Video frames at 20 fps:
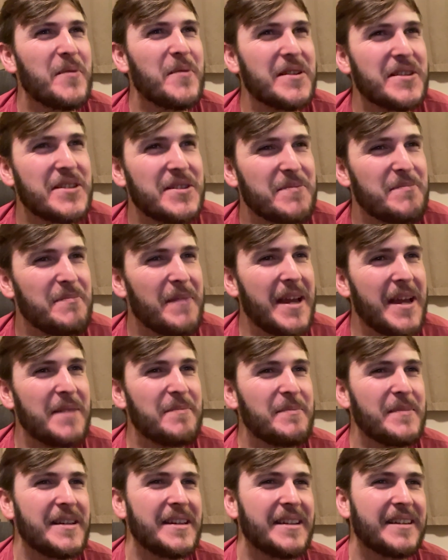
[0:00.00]
which
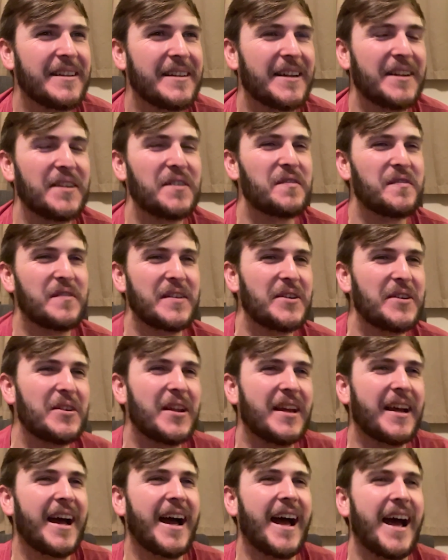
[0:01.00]
made me kind of feel
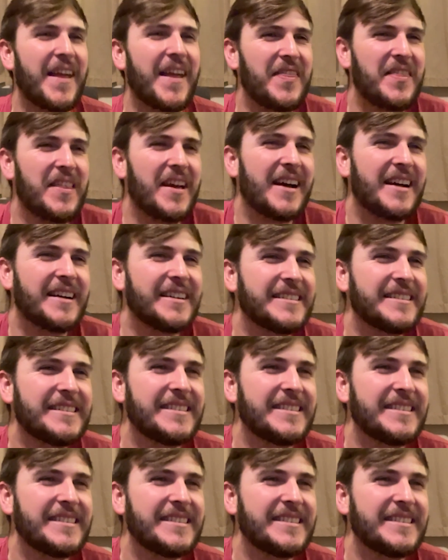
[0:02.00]
like I had that